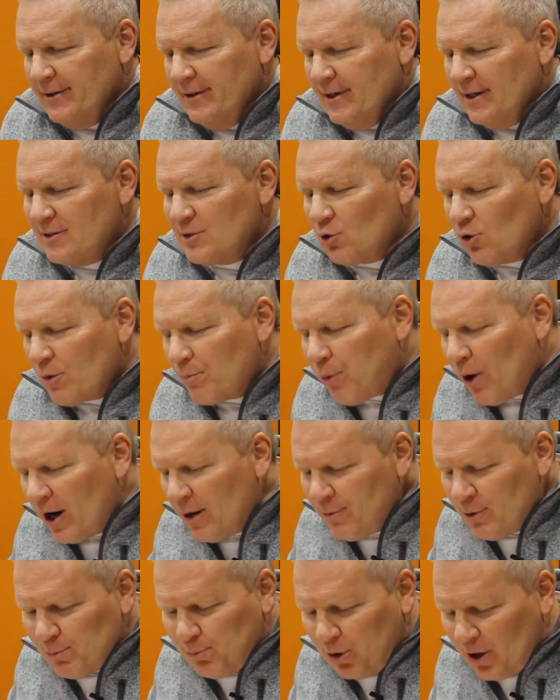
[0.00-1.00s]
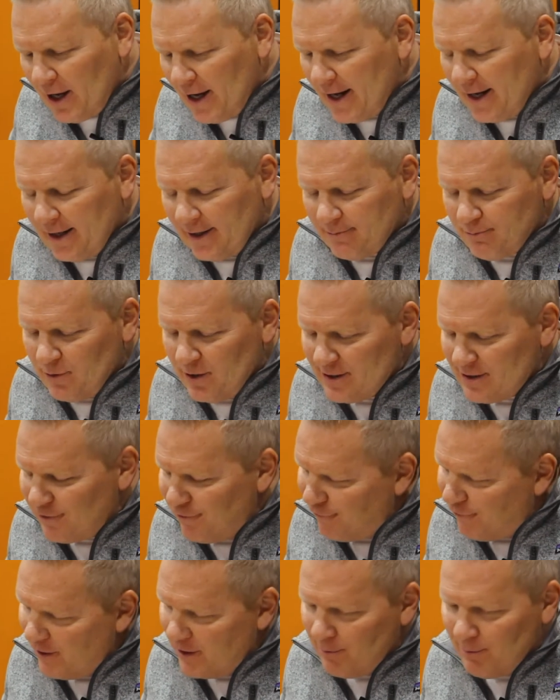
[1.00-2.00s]
And so department planning is a
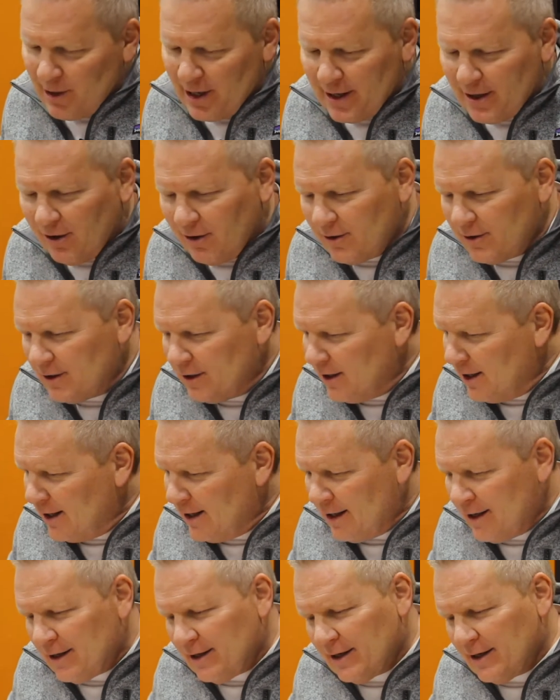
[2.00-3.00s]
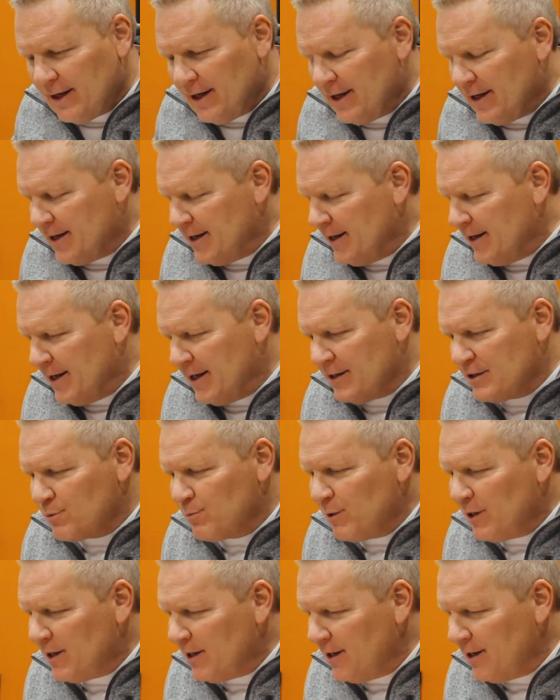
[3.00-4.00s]
fundamental, and it's
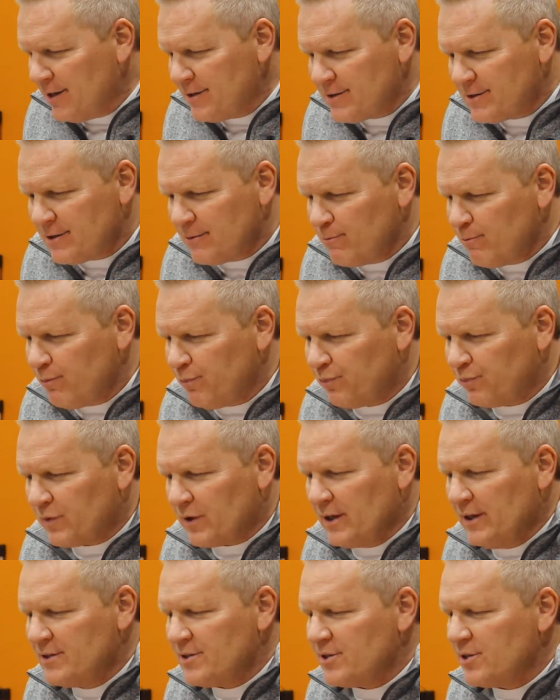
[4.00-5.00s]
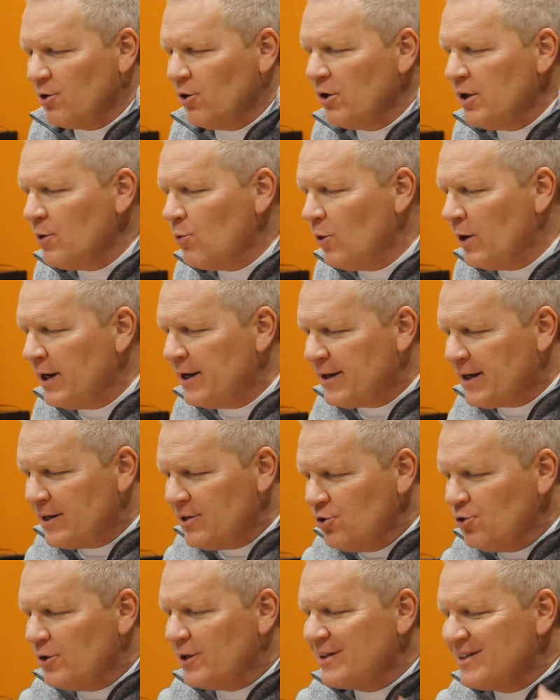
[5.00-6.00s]
because it's the only way that
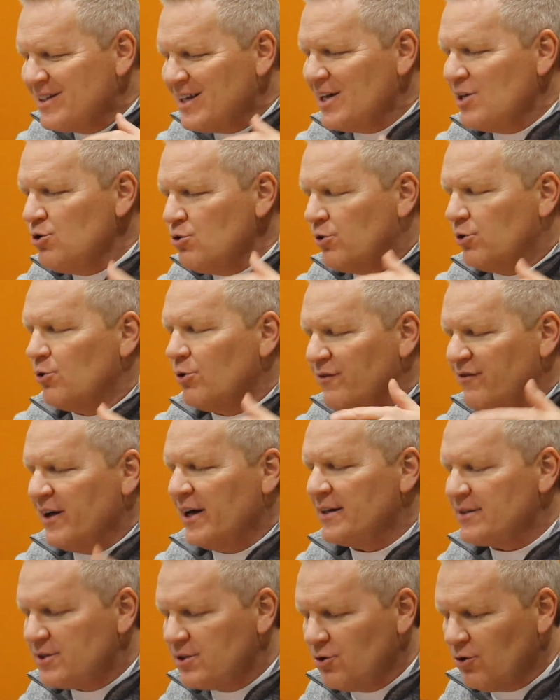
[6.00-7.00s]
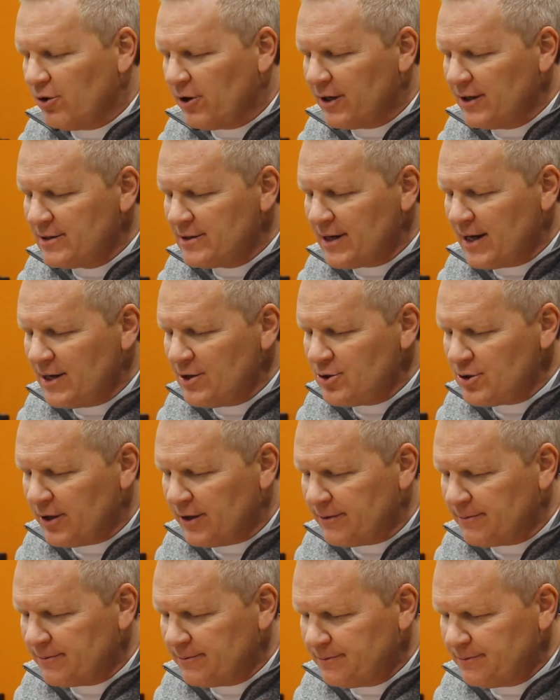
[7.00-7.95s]
you continue to advance the organization.